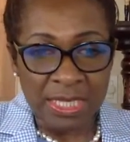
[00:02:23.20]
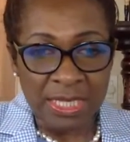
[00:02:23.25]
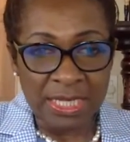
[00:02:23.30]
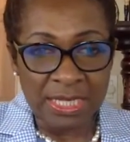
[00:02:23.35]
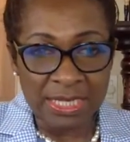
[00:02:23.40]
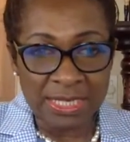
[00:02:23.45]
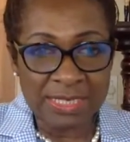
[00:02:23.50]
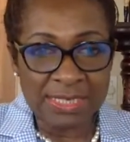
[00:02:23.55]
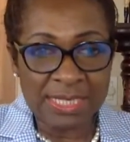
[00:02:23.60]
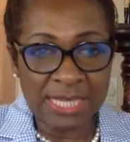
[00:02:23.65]

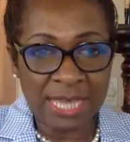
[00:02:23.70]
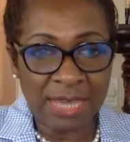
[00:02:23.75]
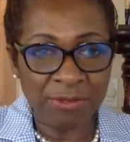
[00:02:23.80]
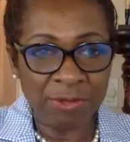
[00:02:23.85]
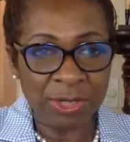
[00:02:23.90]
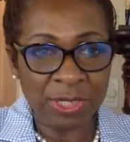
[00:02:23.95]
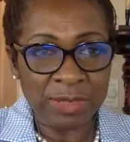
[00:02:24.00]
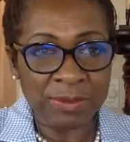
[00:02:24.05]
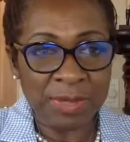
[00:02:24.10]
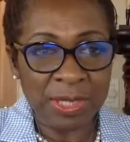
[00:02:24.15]
it is the
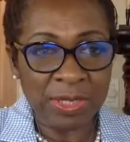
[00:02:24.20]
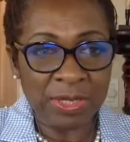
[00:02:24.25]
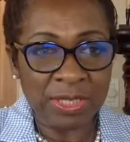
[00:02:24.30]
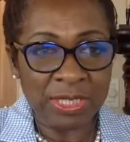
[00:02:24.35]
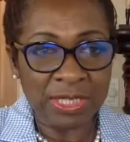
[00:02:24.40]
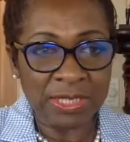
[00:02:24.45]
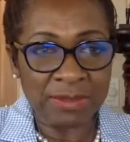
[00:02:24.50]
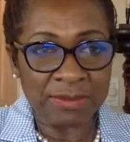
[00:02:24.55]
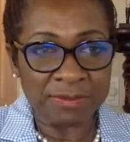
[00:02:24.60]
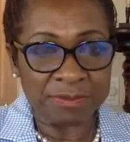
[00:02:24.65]
African
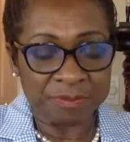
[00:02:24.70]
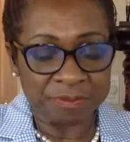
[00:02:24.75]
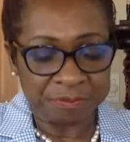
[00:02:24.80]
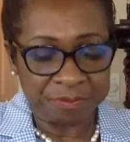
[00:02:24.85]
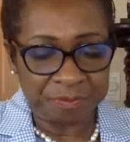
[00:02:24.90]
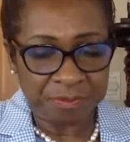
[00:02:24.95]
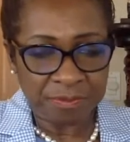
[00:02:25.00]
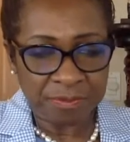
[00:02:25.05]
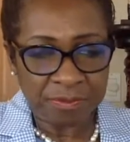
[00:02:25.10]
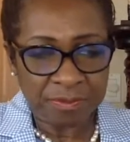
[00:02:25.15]
American.
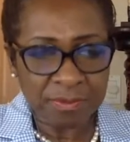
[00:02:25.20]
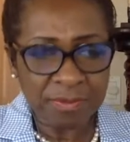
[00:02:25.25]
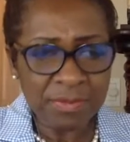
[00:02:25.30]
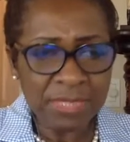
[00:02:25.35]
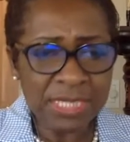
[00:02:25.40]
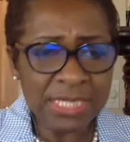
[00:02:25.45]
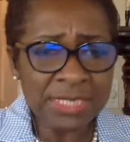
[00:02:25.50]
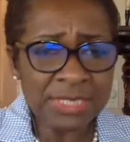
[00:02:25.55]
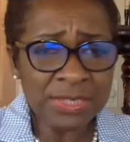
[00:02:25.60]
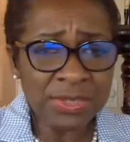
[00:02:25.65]

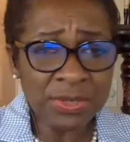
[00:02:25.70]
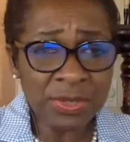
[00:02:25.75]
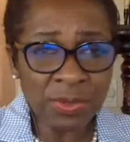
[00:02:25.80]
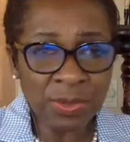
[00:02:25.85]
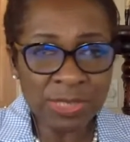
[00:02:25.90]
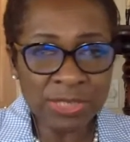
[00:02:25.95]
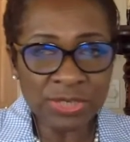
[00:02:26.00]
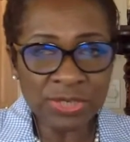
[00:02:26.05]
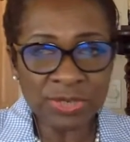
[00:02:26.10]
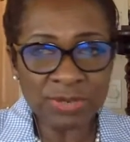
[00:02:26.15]
And so the
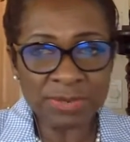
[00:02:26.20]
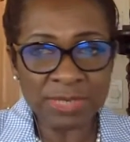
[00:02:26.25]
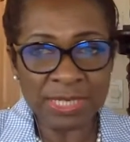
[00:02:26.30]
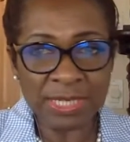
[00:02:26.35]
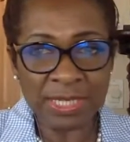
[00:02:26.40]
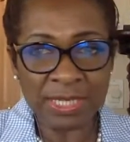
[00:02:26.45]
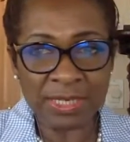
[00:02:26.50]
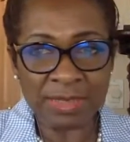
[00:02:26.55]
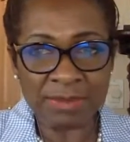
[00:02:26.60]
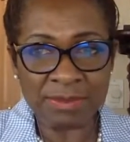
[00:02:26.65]
question
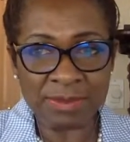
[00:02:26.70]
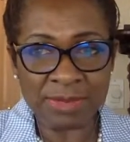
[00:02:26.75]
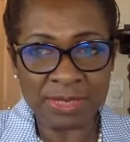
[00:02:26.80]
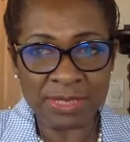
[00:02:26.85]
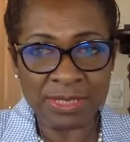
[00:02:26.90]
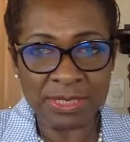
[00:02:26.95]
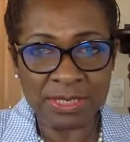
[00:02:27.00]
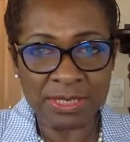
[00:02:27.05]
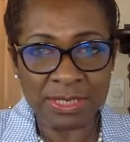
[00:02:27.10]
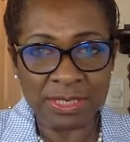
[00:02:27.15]
becomes,
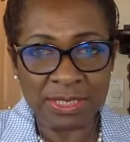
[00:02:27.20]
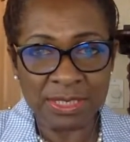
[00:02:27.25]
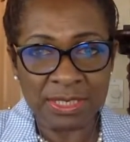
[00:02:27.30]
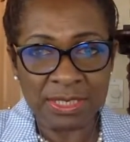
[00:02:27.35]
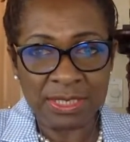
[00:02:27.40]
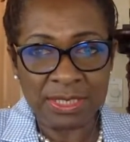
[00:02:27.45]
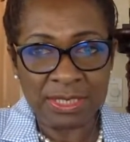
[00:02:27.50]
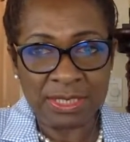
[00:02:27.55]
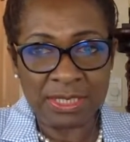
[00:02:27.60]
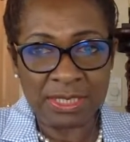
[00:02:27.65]

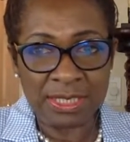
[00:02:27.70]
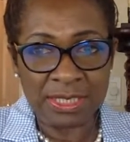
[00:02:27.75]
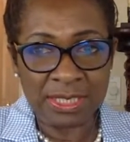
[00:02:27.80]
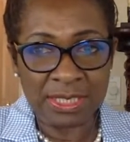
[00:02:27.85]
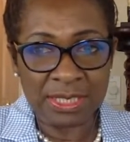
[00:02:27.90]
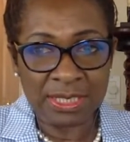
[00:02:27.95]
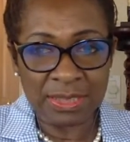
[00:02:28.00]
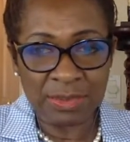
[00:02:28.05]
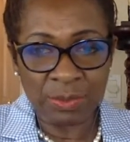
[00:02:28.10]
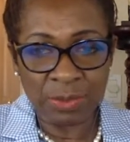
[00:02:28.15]

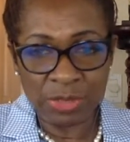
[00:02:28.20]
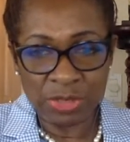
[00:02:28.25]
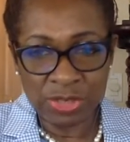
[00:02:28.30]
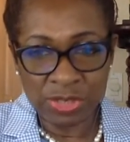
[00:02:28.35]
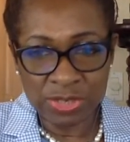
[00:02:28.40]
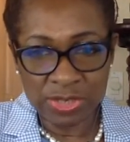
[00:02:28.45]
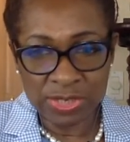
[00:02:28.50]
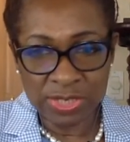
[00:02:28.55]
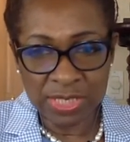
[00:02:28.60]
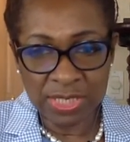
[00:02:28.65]
we
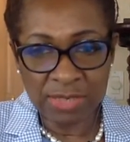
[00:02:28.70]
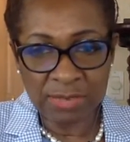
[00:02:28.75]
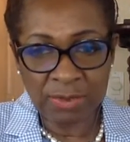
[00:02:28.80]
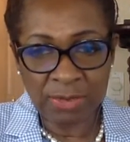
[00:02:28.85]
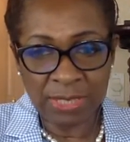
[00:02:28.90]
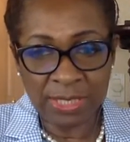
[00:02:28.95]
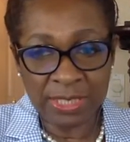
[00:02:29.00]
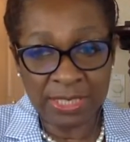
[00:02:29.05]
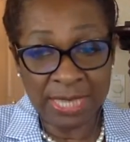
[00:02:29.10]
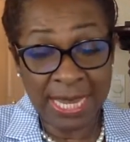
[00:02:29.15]
just
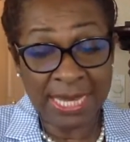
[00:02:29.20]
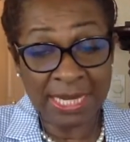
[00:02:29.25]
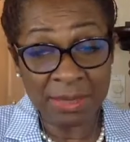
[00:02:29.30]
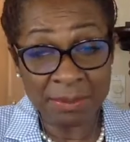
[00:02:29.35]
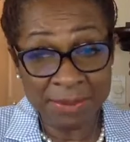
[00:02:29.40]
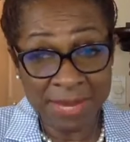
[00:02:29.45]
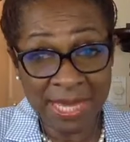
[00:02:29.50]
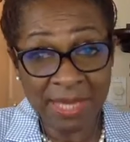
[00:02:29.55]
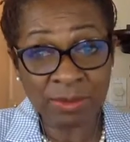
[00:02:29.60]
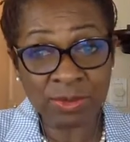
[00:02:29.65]
celebrated and
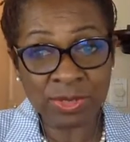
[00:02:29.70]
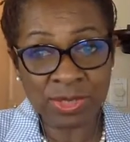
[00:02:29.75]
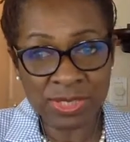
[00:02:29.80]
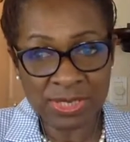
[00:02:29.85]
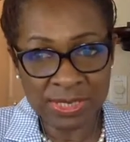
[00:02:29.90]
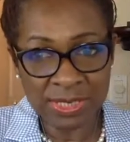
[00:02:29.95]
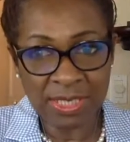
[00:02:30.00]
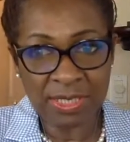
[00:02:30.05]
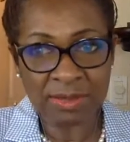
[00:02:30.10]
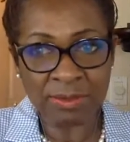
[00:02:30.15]
about to
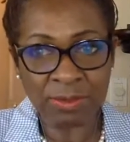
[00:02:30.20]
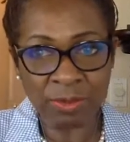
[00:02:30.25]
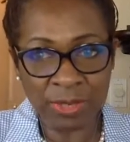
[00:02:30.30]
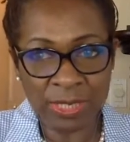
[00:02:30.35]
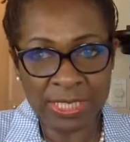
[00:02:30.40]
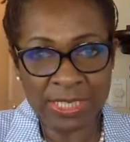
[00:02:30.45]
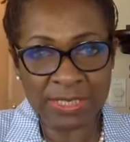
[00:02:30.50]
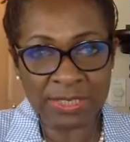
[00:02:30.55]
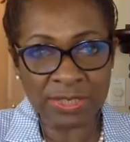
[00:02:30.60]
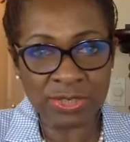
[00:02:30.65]

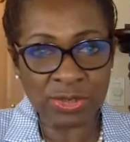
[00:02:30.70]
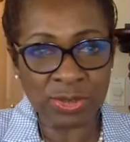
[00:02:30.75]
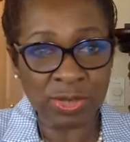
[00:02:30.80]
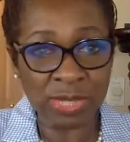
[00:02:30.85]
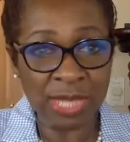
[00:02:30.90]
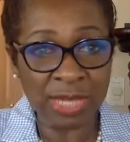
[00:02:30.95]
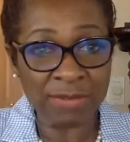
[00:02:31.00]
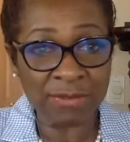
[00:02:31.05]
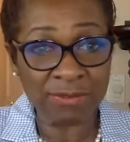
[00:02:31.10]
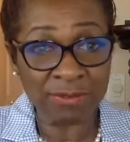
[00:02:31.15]
celebrate
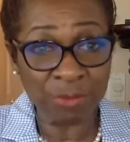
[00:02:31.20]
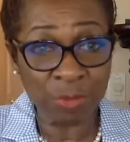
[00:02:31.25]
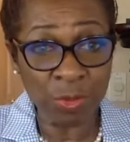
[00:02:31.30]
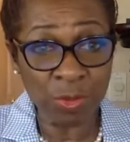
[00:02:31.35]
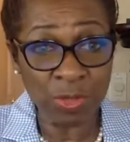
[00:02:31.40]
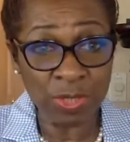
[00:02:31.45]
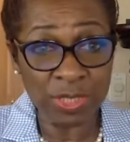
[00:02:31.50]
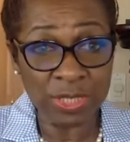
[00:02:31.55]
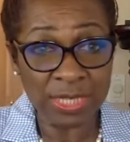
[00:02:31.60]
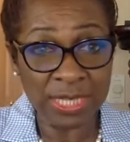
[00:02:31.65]
July
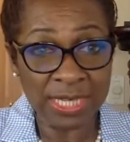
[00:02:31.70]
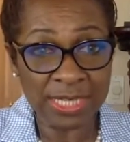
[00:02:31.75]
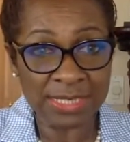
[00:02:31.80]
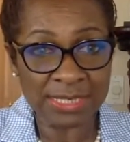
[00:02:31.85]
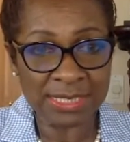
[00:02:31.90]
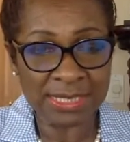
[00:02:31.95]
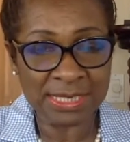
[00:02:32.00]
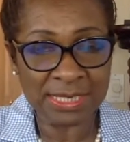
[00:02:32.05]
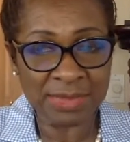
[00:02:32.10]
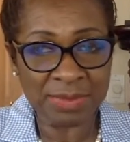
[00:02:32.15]
4th as
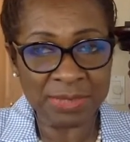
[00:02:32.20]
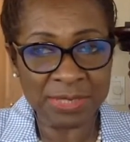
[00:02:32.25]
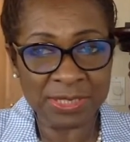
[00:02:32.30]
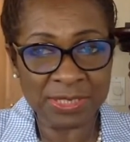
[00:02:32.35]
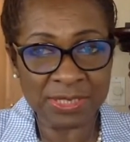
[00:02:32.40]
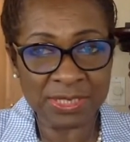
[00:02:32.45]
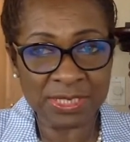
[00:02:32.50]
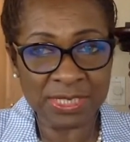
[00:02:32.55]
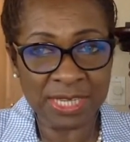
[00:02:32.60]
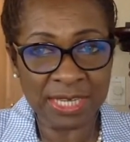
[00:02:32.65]

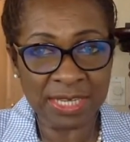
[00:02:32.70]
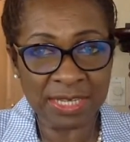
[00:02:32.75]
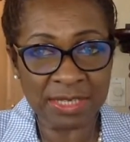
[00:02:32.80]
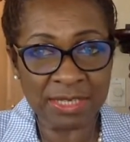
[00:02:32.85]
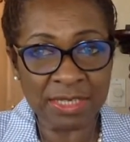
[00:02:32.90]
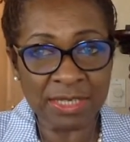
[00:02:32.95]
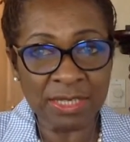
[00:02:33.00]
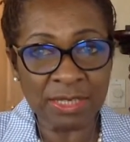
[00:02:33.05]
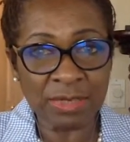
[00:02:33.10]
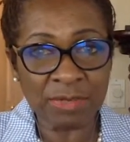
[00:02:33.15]
Independence Day
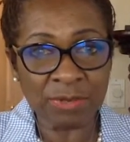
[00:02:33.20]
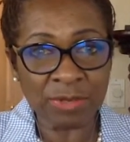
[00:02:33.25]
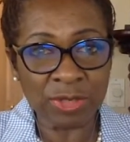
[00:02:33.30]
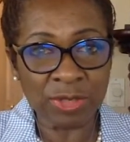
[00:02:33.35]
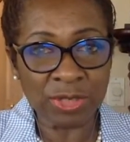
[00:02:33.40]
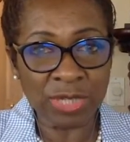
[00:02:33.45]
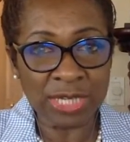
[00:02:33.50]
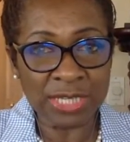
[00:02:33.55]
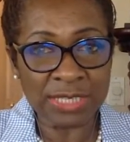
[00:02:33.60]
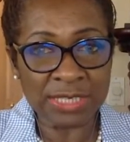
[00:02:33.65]
for the
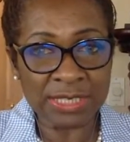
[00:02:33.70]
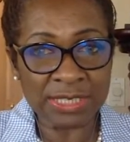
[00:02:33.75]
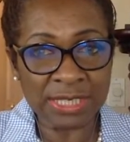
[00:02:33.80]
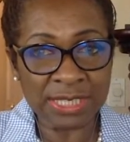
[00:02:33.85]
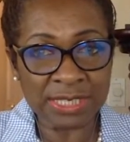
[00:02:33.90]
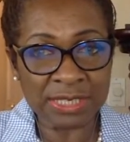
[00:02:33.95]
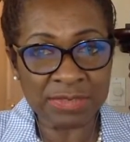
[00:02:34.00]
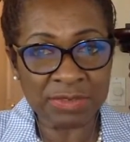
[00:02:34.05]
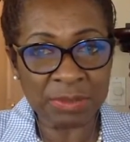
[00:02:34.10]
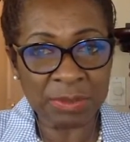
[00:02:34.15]
United
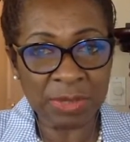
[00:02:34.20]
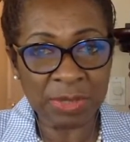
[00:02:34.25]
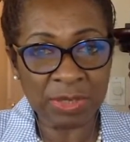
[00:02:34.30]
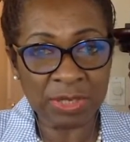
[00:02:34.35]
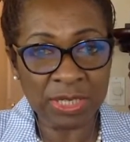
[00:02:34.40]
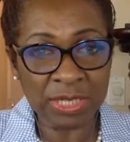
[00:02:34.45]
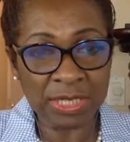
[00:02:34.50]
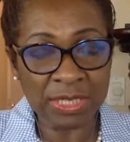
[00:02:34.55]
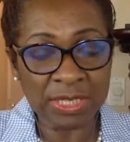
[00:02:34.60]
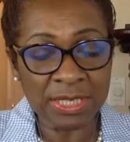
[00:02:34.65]
States of
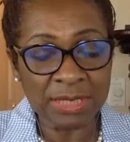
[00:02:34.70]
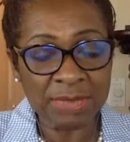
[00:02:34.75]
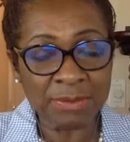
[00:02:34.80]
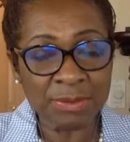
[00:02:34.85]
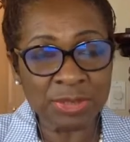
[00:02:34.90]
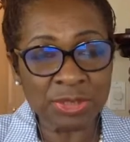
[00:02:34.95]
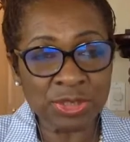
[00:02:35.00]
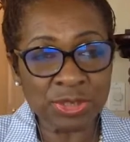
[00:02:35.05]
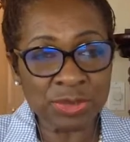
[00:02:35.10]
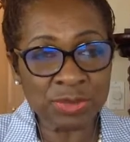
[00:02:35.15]
America.
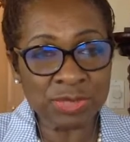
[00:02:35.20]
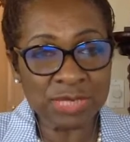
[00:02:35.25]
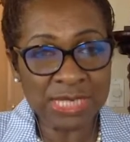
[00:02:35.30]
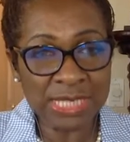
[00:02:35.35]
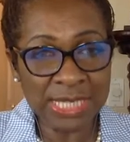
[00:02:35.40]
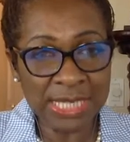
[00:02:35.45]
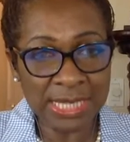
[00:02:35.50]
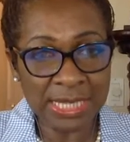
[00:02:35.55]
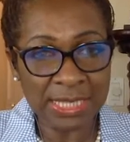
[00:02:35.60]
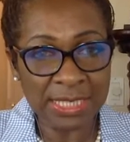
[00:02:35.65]
But
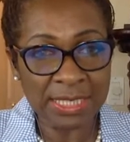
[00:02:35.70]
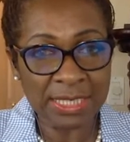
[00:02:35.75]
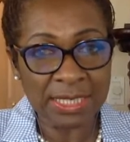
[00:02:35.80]
Juneteenth,